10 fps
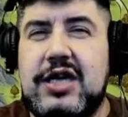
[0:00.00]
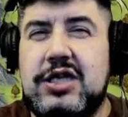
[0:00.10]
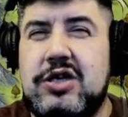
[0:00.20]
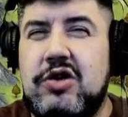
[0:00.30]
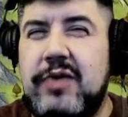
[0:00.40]

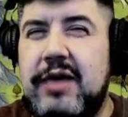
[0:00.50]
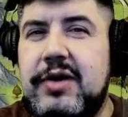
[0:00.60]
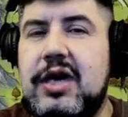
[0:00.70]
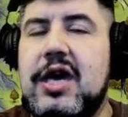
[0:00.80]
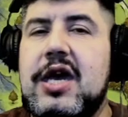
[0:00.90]

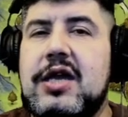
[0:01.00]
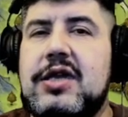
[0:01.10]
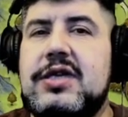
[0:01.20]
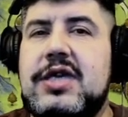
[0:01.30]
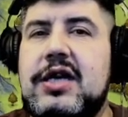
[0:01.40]
And
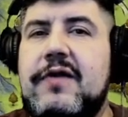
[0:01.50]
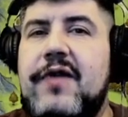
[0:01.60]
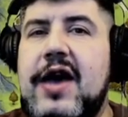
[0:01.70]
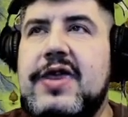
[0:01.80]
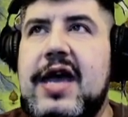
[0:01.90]

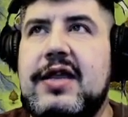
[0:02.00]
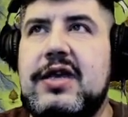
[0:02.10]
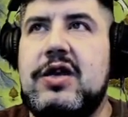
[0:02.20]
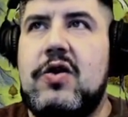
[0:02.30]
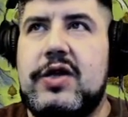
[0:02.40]
I'm
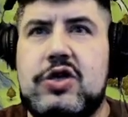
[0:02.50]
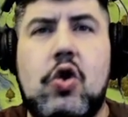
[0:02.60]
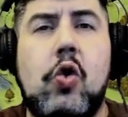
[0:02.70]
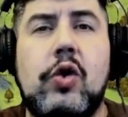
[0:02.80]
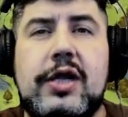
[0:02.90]
just
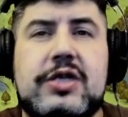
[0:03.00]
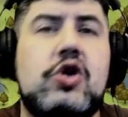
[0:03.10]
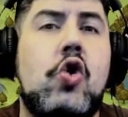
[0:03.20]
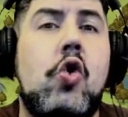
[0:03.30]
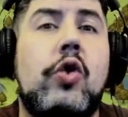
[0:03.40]
debating on
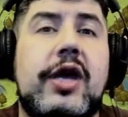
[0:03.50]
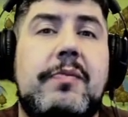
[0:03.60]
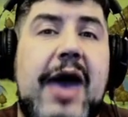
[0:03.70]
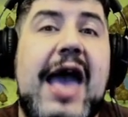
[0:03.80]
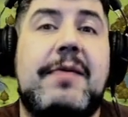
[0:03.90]
changing
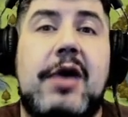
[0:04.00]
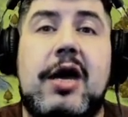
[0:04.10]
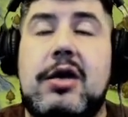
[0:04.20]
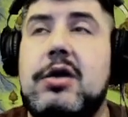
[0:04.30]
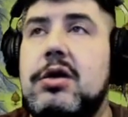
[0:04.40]
the
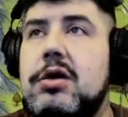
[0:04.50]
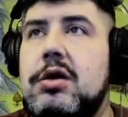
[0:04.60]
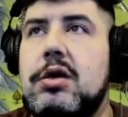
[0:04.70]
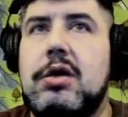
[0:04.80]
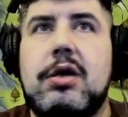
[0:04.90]

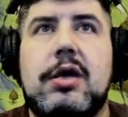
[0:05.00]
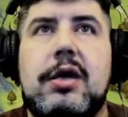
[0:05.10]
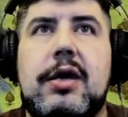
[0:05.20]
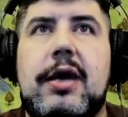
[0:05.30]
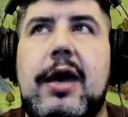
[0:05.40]
entire
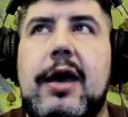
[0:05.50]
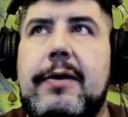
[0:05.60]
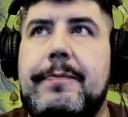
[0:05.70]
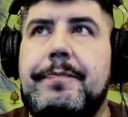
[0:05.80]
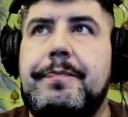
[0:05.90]

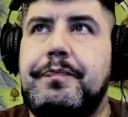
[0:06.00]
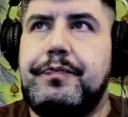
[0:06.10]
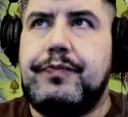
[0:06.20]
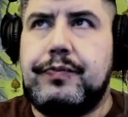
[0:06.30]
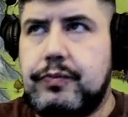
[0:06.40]
waterway,
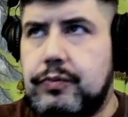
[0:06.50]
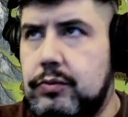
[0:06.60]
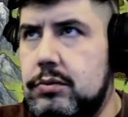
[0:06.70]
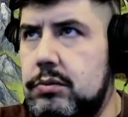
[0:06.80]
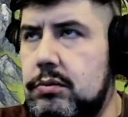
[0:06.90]
and I'm
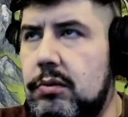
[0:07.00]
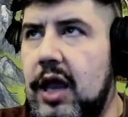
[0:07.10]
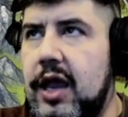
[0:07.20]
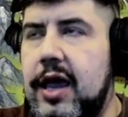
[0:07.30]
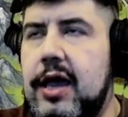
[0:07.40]
explaining
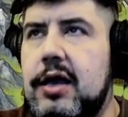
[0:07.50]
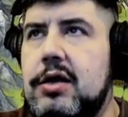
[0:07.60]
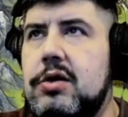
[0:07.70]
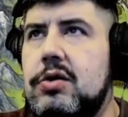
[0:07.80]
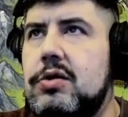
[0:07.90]
how I
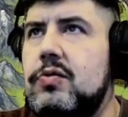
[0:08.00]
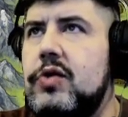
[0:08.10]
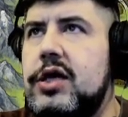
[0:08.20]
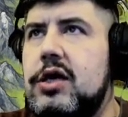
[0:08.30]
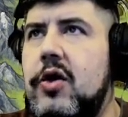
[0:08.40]
had
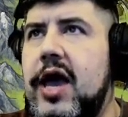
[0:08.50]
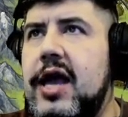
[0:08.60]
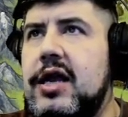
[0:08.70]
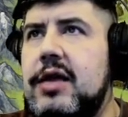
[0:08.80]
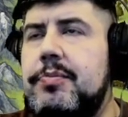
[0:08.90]
a river
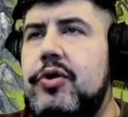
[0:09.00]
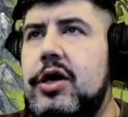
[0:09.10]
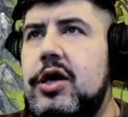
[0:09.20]
going